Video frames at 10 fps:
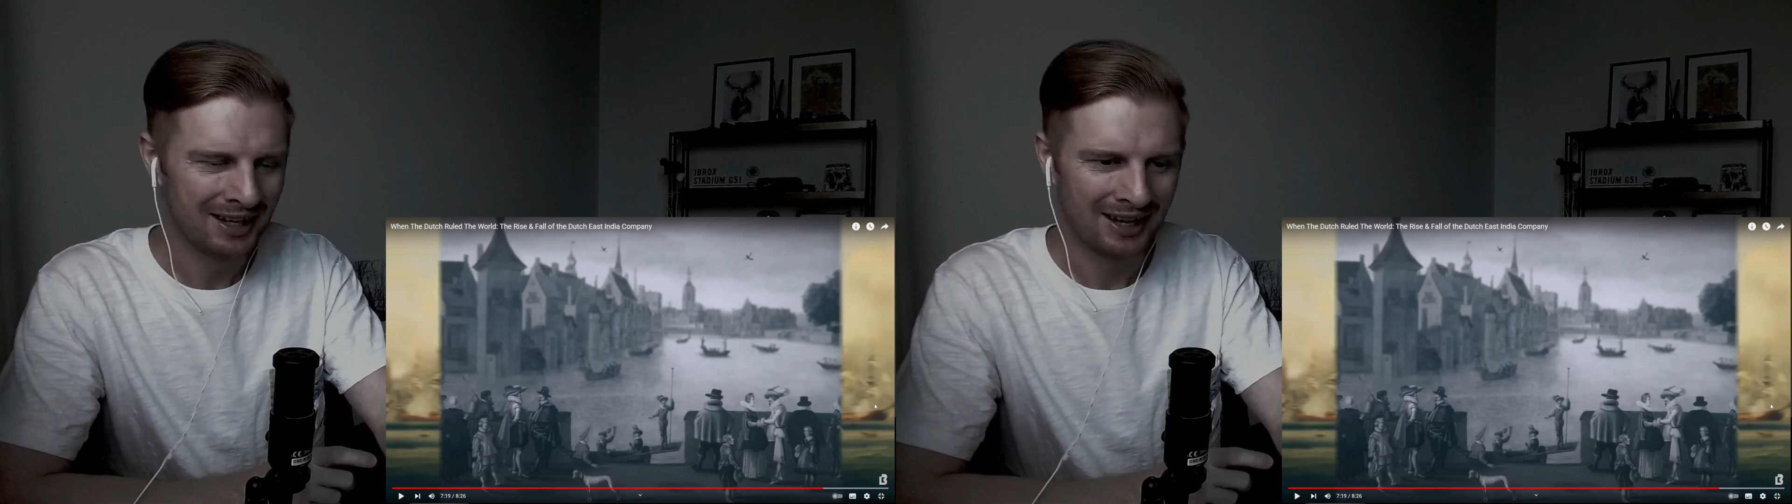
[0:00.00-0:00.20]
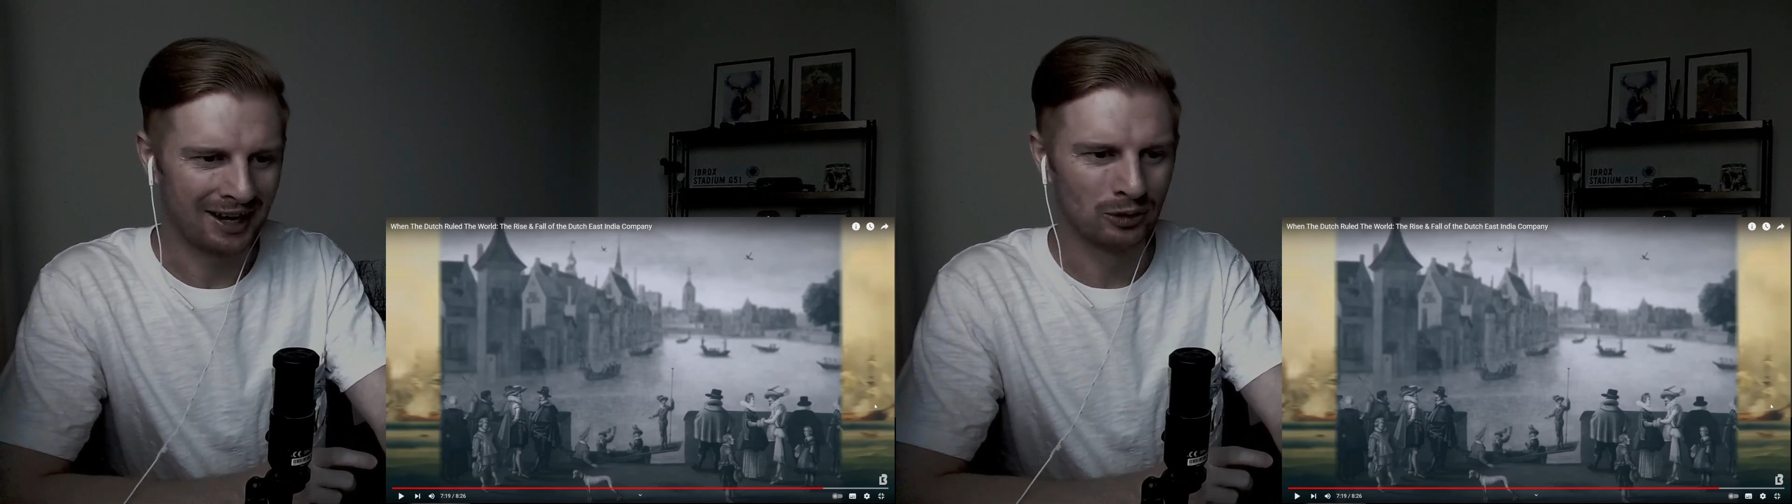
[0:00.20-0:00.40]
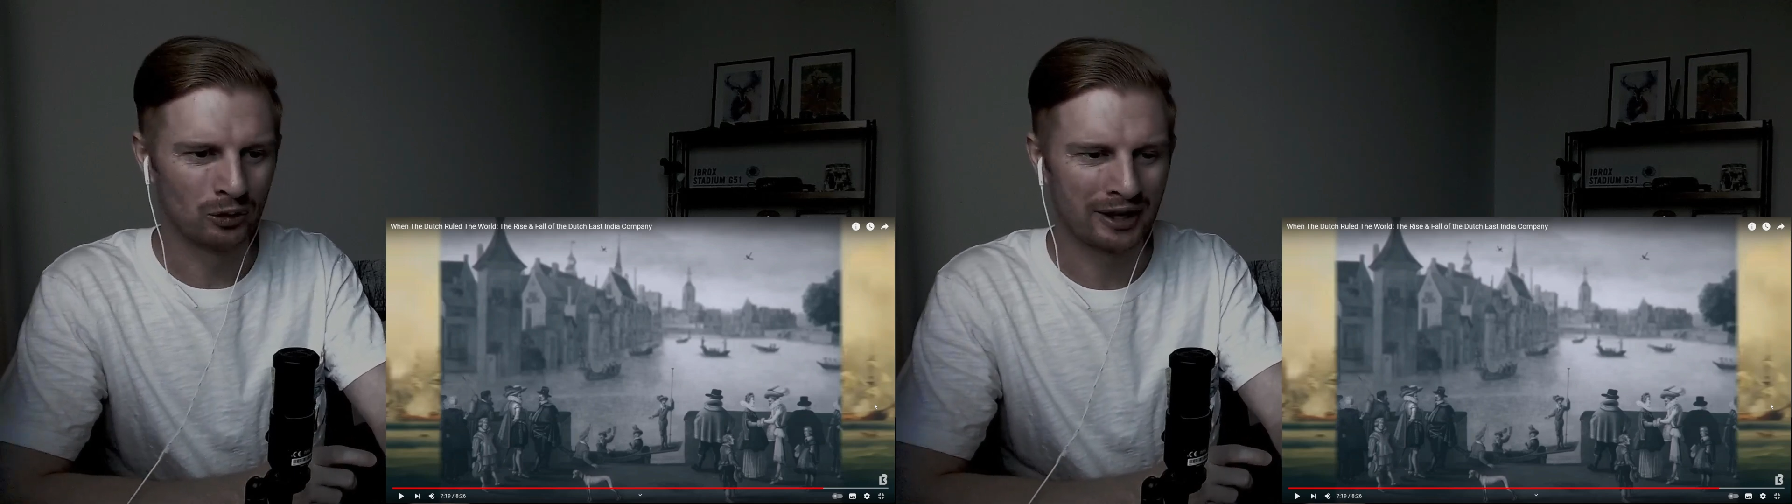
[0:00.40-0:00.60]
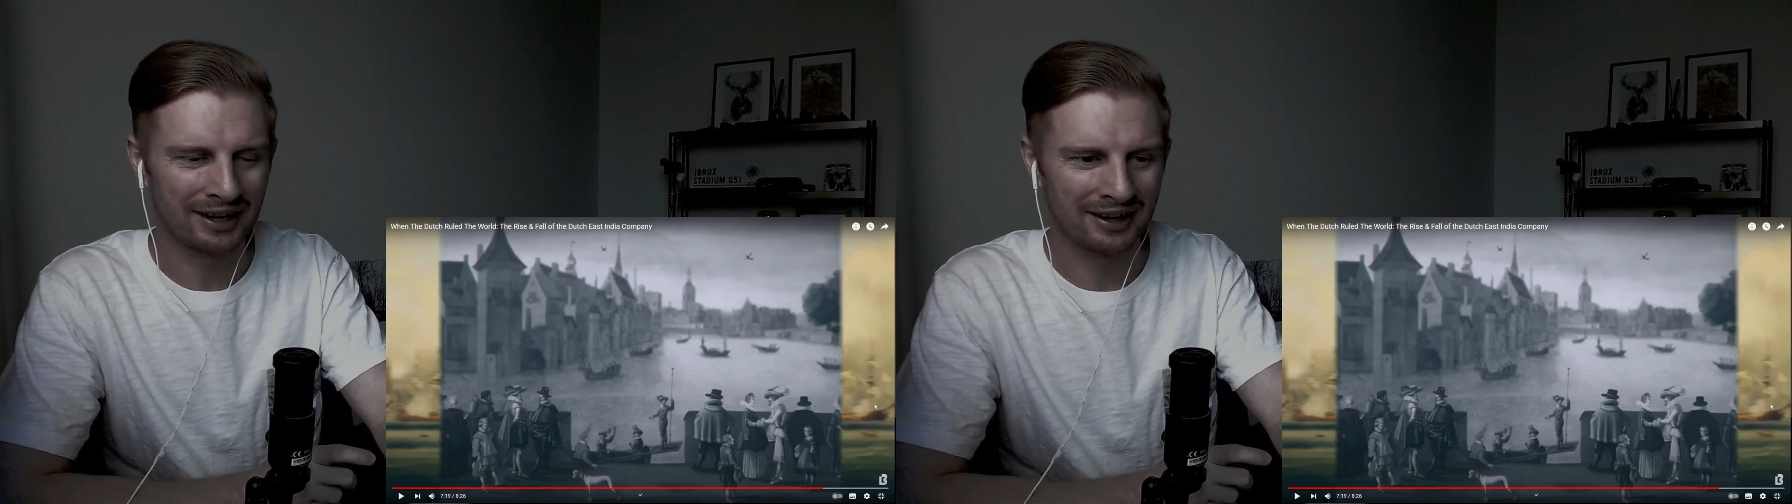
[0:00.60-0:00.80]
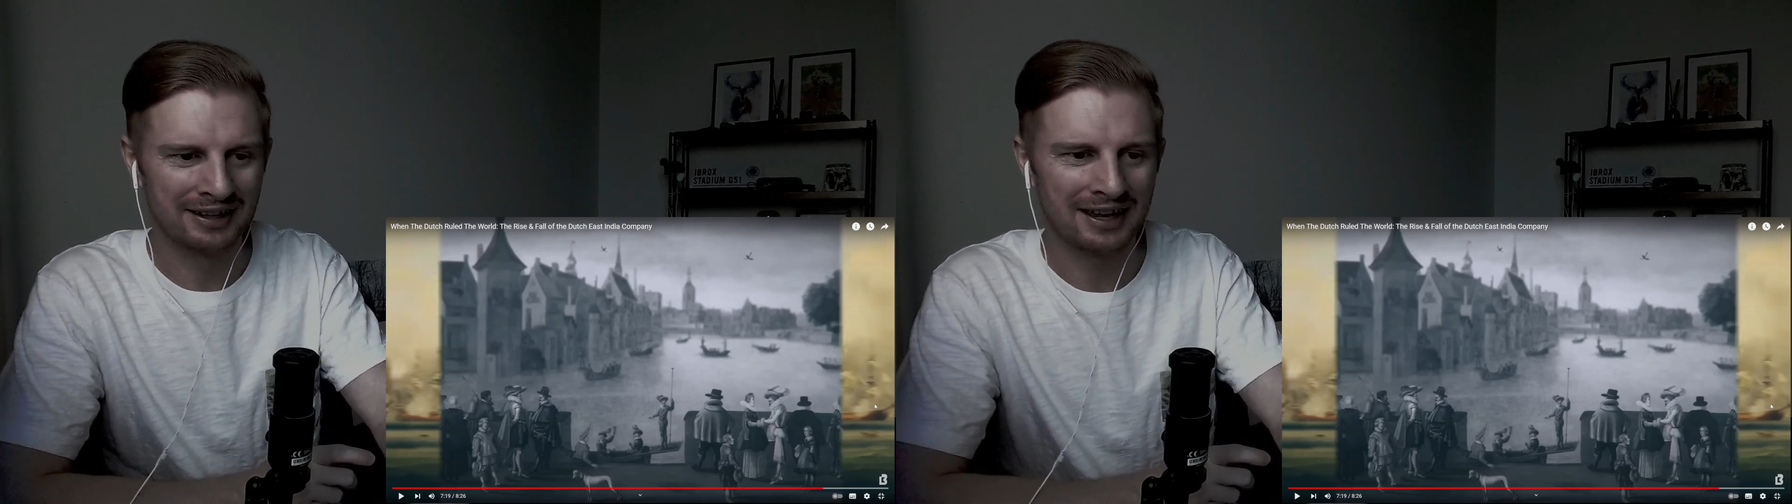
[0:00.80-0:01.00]
I know
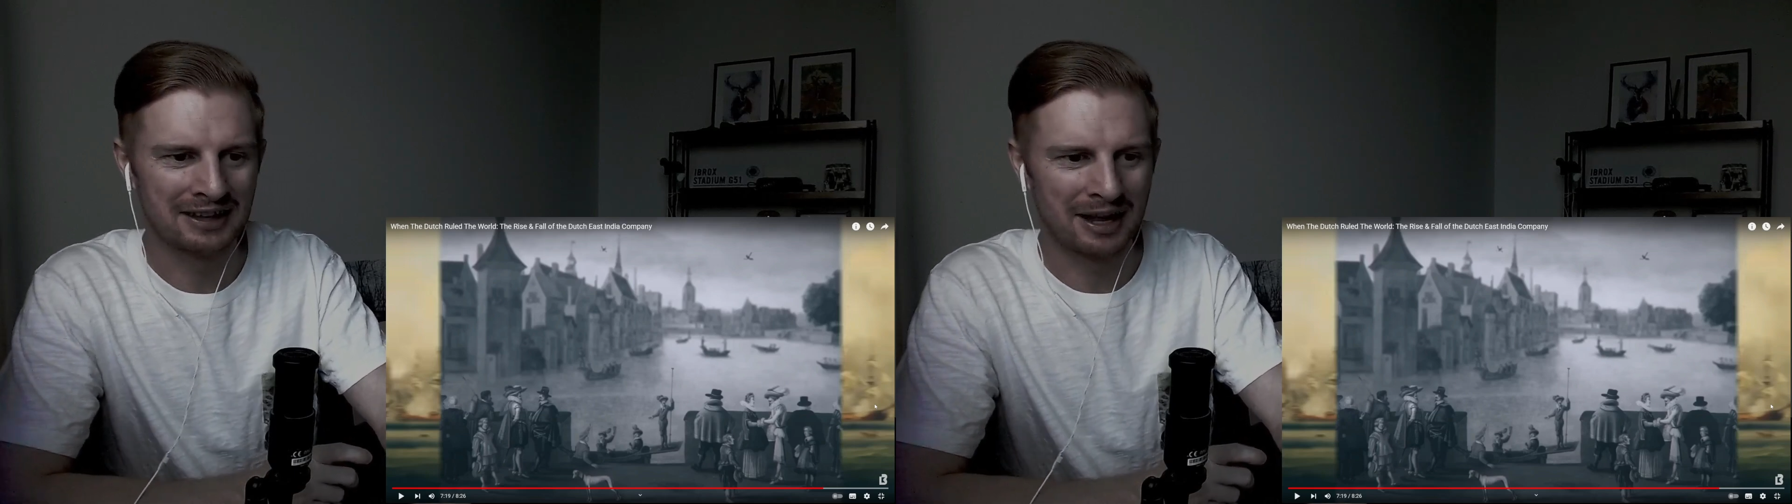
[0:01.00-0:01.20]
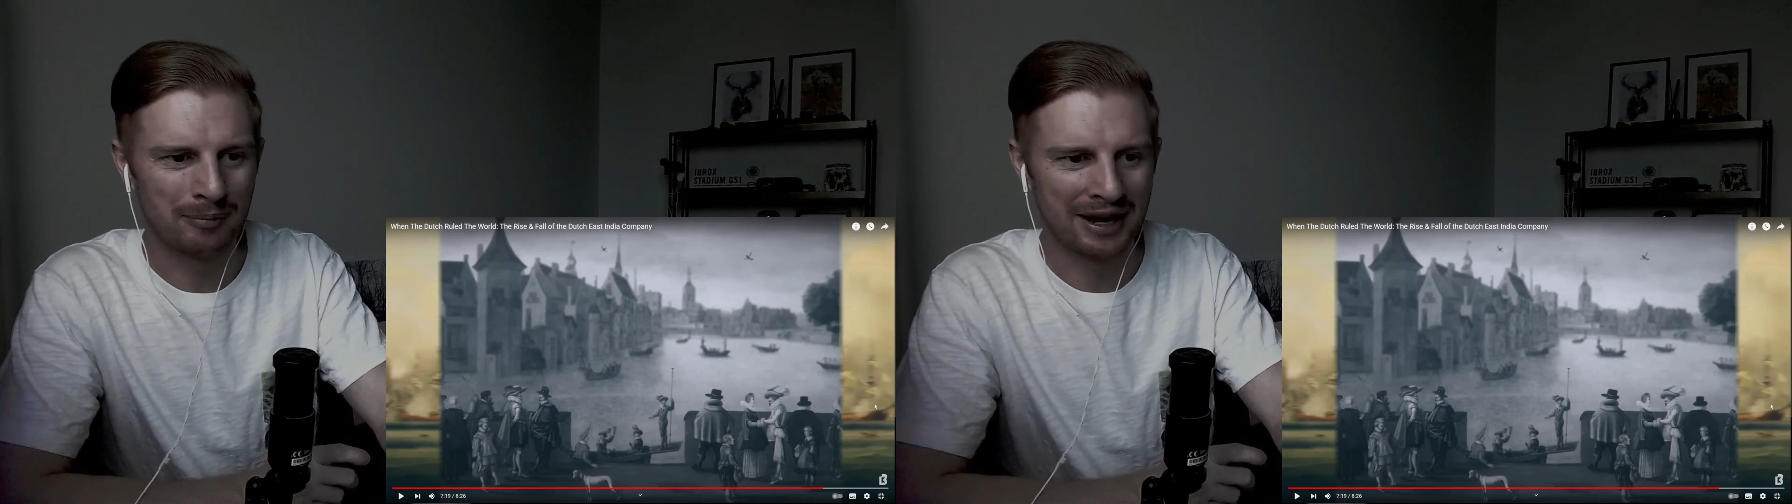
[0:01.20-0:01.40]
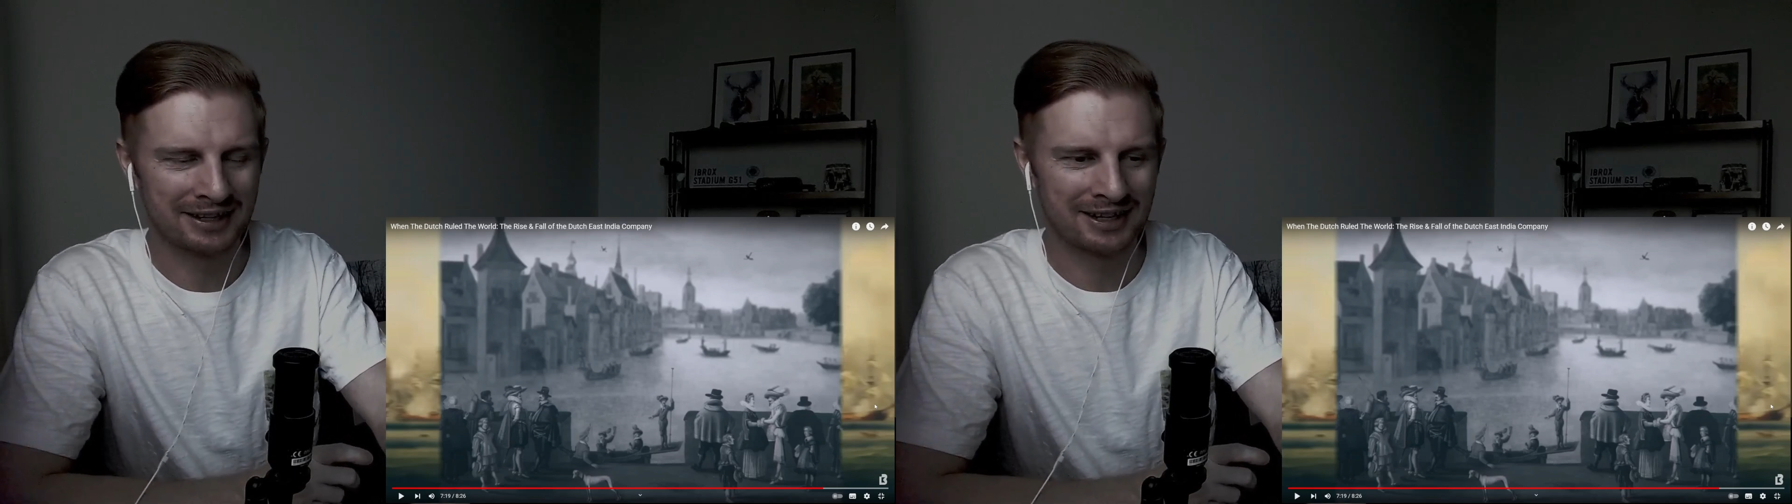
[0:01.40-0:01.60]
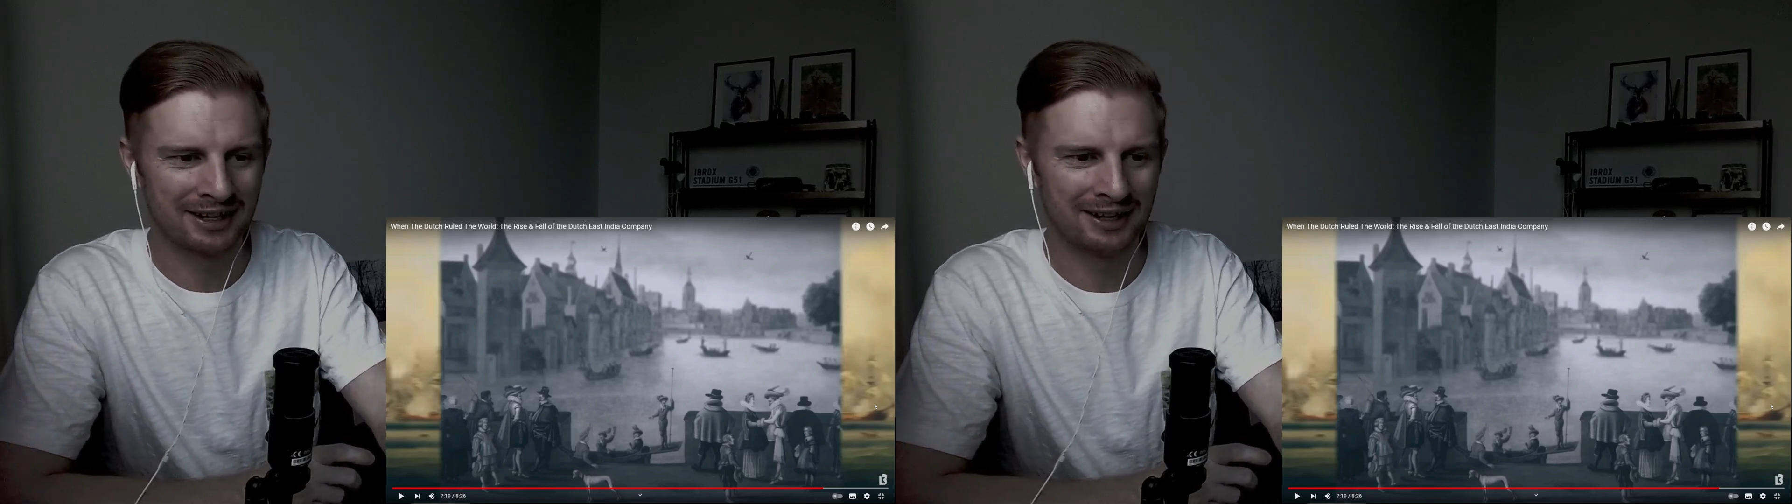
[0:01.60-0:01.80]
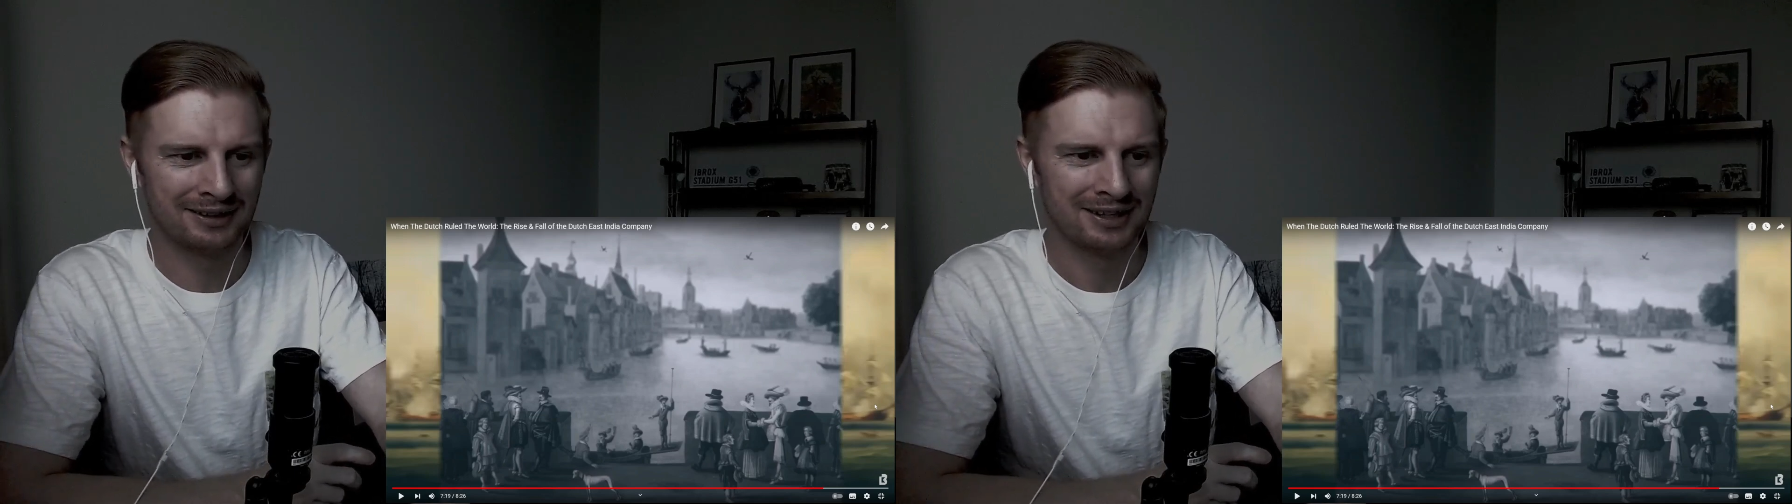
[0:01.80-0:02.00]
that like in
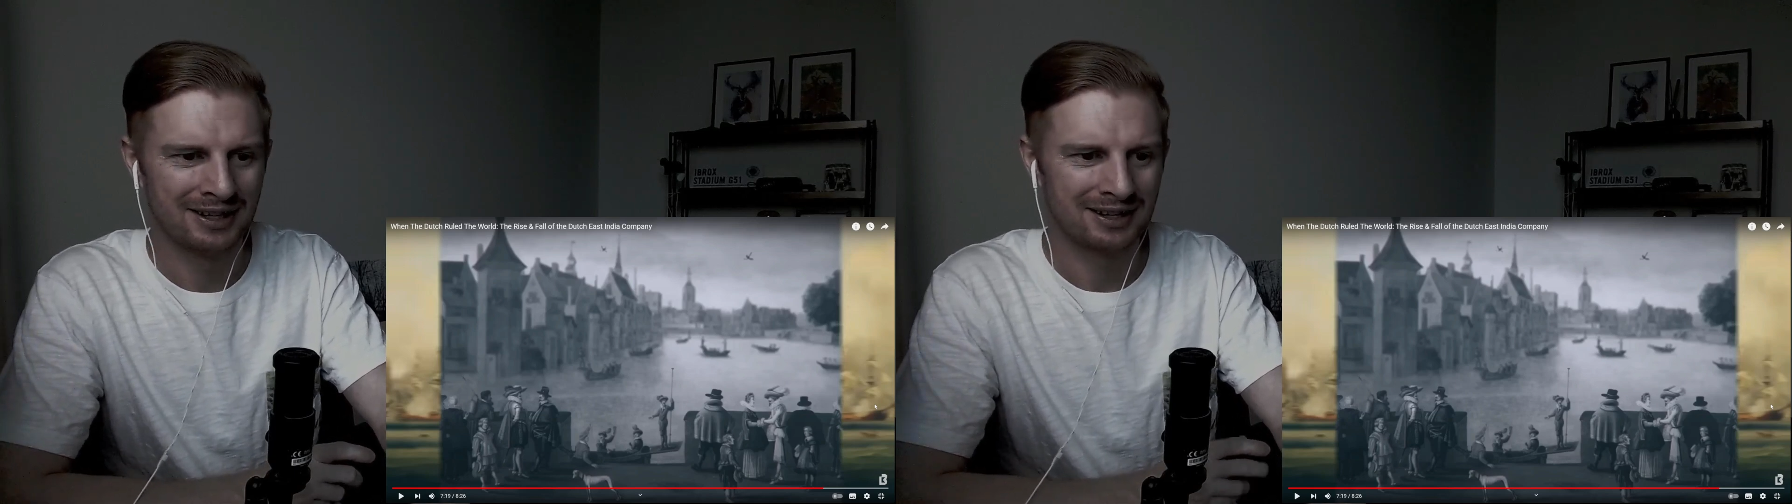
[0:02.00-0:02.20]
America